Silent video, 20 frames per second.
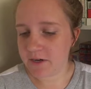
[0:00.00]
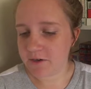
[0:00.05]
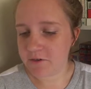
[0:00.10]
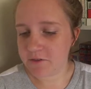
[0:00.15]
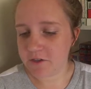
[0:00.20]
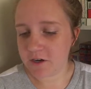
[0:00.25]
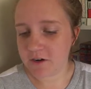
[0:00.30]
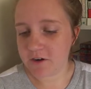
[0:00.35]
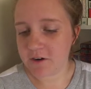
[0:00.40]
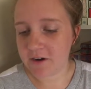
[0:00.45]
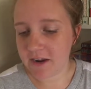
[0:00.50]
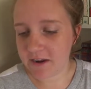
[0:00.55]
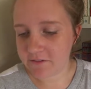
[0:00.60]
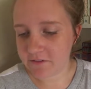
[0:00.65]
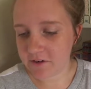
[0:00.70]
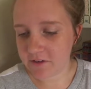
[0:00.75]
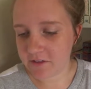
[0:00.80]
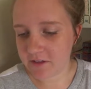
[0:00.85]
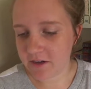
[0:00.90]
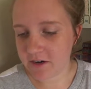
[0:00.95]
who taught her
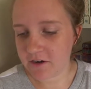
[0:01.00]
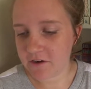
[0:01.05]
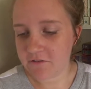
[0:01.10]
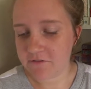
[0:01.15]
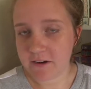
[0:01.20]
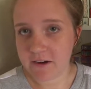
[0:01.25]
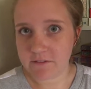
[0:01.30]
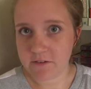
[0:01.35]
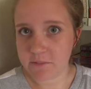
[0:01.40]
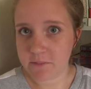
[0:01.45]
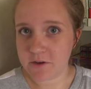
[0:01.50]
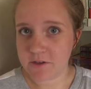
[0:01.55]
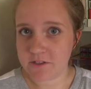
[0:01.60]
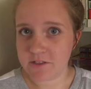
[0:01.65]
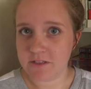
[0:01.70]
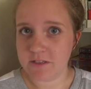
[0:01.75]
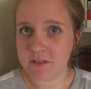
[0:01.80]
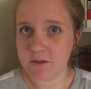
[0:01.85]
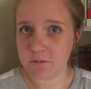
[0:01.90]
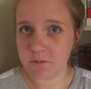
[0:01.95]
everything, her favorite
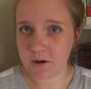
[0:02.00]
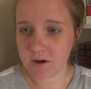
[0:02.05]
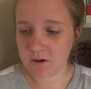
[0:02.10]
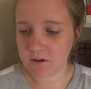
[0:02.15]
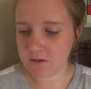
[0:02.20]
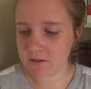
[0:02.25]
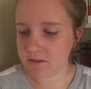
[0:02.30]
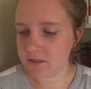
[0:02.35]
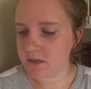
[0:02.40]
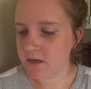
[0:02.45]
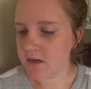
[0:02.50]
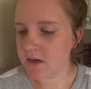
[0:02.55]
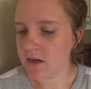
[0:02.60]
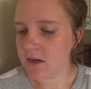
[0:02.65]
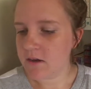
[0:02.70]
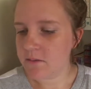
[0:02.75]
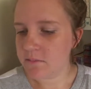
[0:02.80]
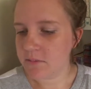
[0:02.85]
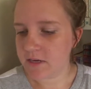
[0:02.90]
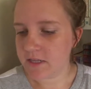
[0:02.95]
person in the world,
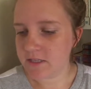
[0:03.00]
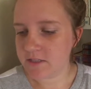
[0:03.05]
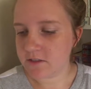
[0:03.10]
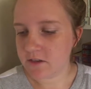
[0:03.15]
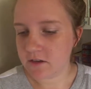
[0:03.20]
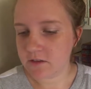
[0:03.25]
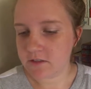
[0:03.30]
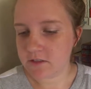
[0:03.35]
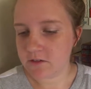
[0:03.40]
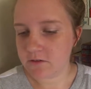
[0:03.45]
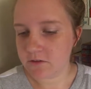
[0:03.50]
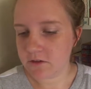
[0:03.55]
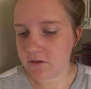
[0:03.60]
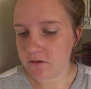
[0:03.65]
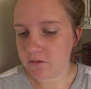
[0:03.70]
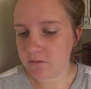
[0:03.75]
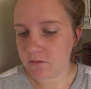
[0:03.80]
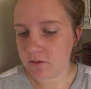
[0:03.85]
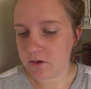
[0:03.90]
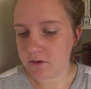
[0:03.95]
but he's also
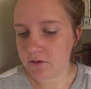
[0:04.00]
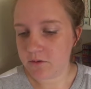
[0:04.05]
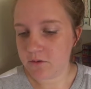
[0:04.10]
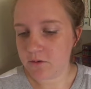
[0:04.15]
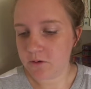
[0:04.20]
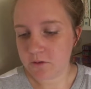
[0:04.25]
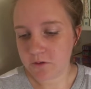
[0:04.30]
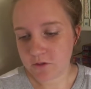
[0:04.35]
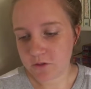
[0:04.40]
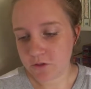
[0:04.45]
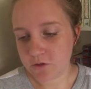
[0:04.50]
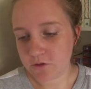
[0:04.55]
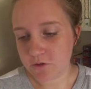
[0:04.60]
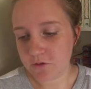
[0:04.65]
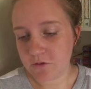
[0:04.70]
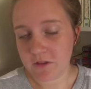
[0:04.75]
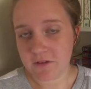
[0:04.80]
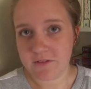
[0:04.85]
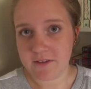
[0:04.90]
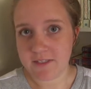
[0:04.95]
the one who holds the
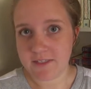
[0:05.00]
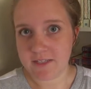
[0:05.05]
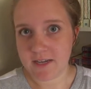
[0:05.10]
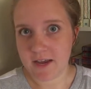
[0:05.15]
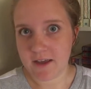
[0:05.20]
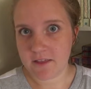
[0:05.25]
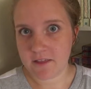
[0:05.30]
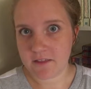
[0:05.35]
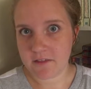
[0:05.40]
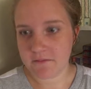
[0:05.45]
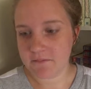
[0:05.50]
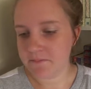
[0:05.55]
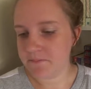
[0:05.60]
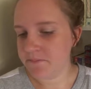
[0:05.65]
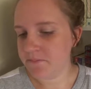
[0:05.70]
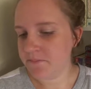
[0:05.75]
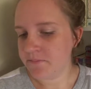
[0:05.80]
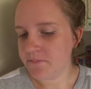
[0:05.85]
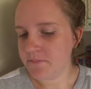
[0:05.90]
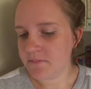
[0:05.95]
truth of his death.
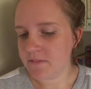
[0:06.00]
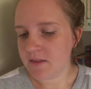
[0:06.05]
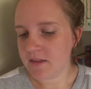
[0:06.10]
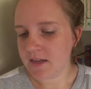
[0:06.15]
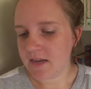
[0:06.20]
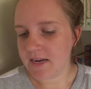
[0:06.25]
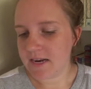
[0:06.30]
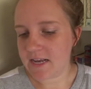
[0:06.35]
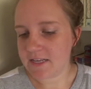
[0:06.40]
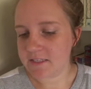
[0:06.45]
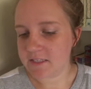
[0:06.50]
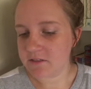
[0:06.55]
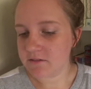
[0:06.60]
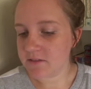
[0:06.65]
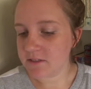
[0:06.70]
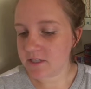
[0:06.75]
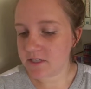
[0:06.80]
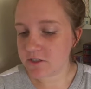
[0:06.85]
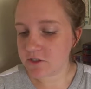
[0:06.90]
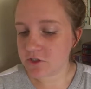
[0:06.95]
And as their
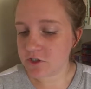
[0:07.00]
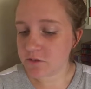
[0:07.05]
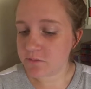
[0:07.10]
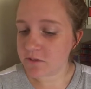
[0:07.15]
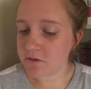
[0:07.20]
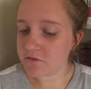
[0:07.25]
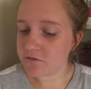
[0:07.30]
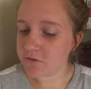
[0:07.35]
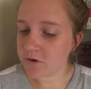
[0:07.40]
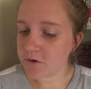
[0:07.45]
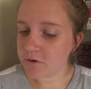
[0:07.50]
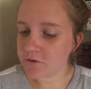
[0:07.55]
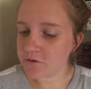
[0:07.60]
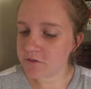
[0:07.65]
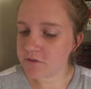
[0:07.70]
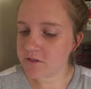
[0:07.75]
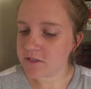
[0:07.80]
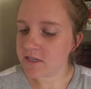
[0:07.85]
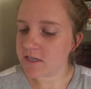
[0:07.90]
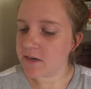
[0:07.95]
relationship
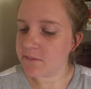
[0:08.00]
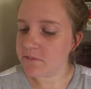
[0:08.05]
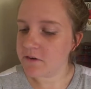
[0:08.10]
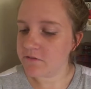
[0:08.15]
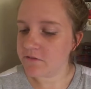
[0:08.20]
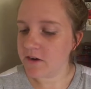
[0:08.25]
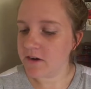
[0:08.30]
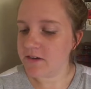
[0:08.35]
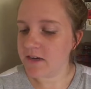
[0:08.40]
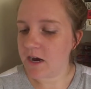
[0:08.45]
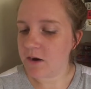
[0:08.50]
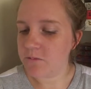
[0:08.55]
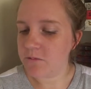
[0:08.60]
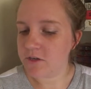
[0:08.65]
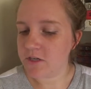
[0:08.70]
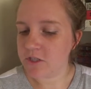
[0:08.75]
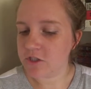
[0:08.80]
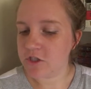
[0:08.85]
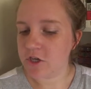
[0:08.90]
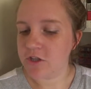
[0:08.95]
unfolds, they come to find out what
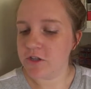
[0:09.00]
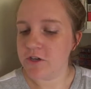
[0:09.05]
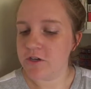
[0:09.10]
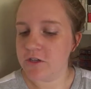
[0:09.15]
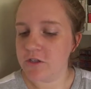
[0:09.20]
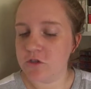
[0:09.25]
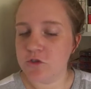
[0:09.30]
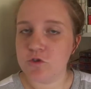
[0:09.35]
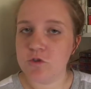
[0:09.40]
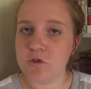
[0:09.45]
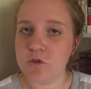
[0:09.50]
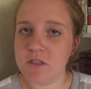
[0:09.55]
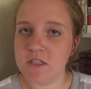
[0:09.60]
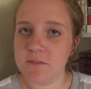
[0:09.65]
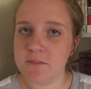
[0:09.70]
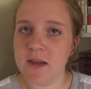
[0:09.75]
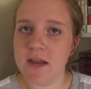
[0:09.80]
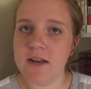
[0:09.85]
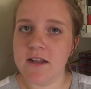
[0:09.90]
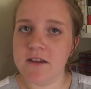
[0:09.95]
each other is truly
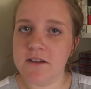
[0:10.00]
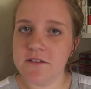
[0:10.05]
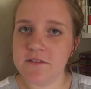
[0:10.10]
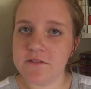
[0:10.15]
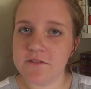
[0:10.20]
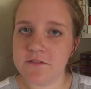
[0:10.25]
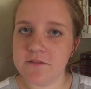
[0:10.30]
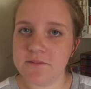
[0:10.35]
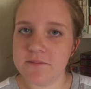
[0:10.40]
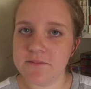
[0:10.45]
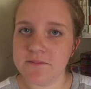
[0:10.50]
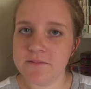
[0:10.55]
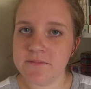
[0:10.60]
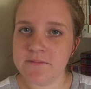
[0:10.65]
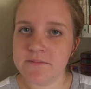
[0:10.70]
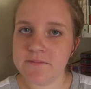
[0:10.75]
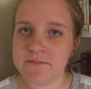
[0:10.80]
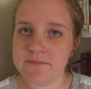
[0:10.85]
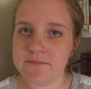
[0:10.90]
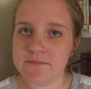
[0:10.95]
made of.
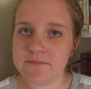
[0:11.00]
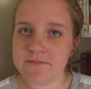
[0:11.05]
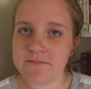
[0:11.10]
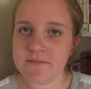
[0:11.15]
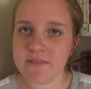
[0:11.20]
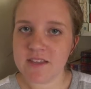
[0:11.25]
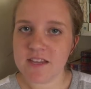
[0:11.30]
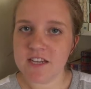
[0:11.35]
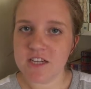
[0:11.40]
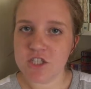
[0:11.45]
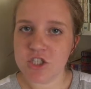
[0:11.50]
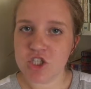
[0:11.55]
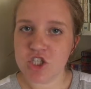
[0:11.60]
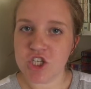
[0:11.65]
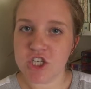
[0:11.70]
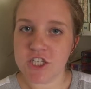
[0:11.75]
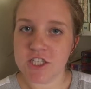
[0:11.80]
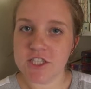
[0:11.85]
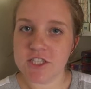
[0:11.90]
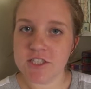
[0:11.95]

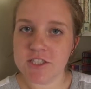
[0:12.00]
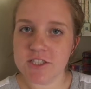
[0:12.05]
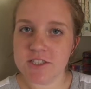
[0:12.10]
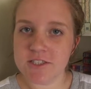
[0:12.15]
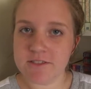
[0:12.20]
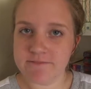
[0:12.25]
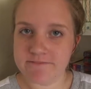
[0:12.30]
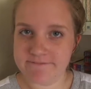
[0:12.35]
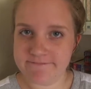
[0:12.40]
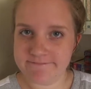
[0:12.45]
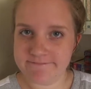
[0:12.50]
Chills.